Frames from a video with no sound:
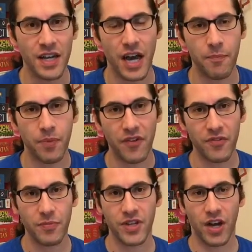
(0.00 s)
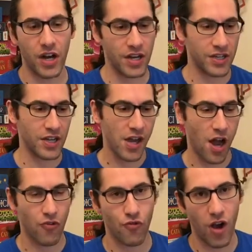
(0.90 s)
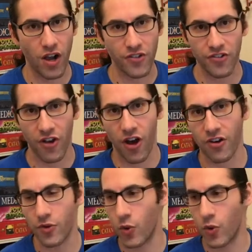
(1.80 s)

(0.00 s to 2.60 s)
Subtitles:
above and beyond a rock-solid,